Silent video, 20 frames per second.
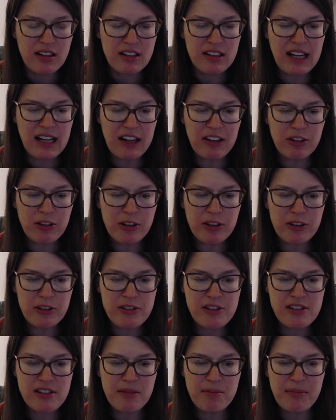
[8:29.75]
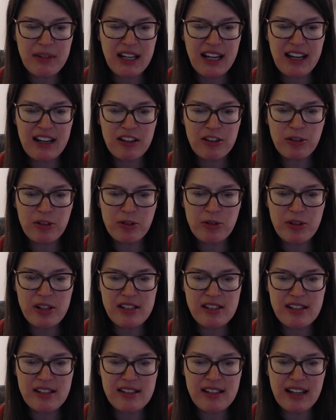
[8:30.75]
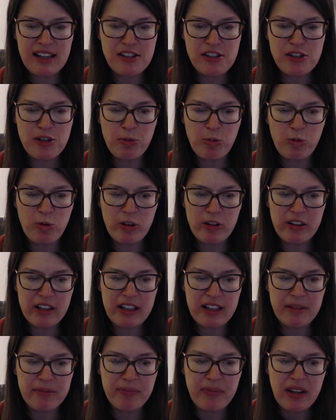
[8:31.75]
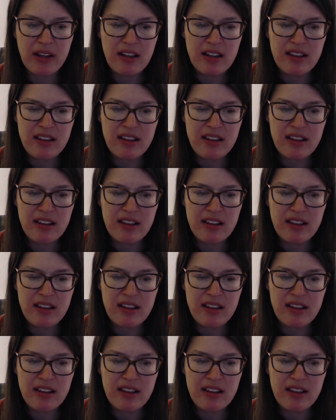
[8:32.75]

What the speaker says: Kyle heard some mechanical noises and some whirring.